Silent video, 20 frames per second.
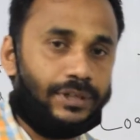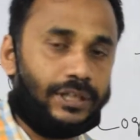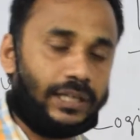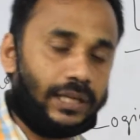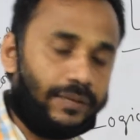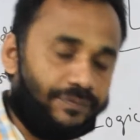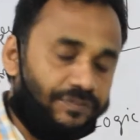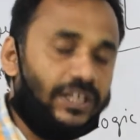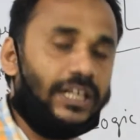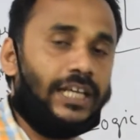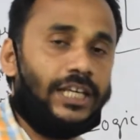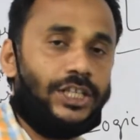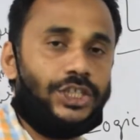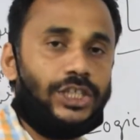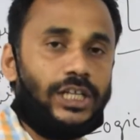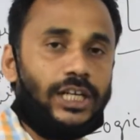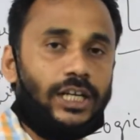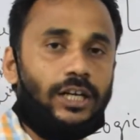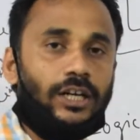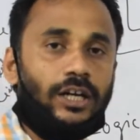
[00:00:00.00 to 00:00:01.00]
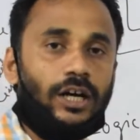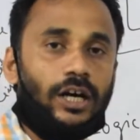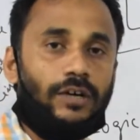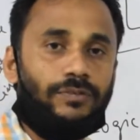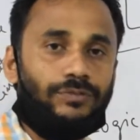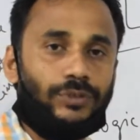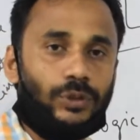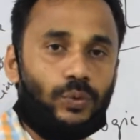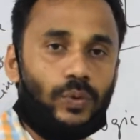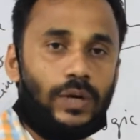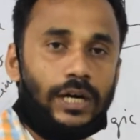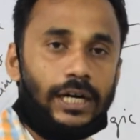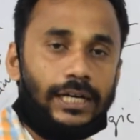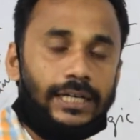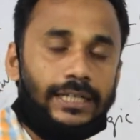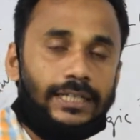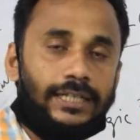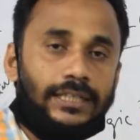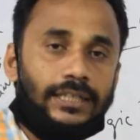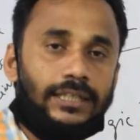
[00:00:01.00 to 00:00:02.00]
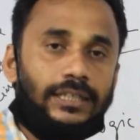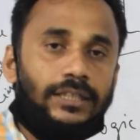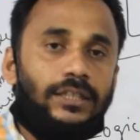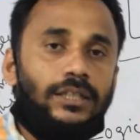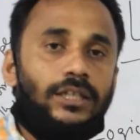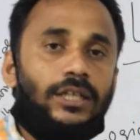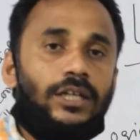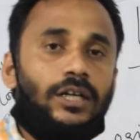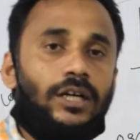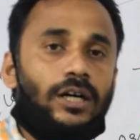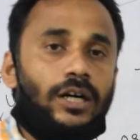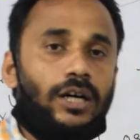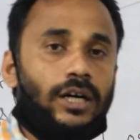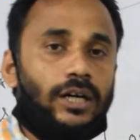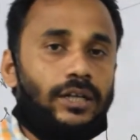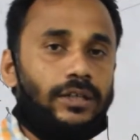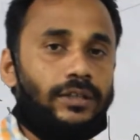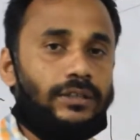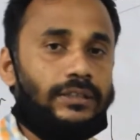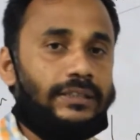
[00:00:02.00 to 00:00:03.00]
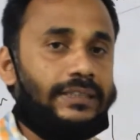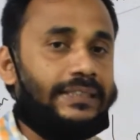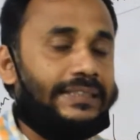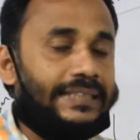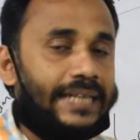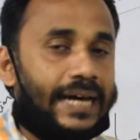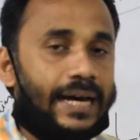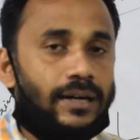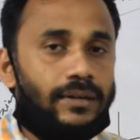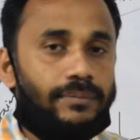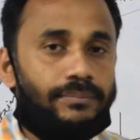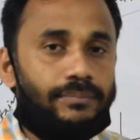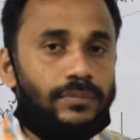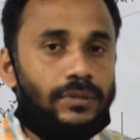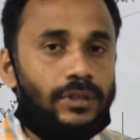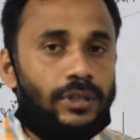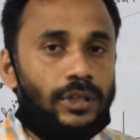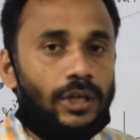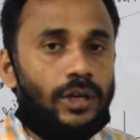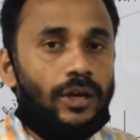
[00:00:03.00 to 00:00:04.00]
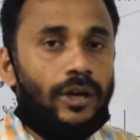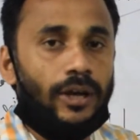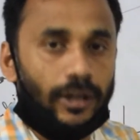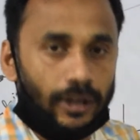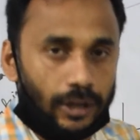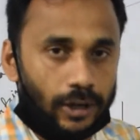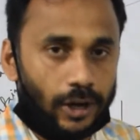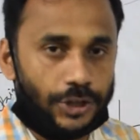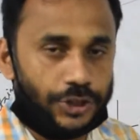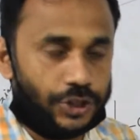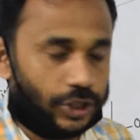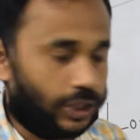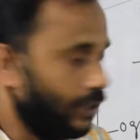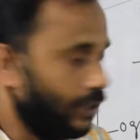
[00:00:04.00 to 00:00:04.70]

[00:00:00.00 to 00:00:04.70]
definition of the word or the term logic.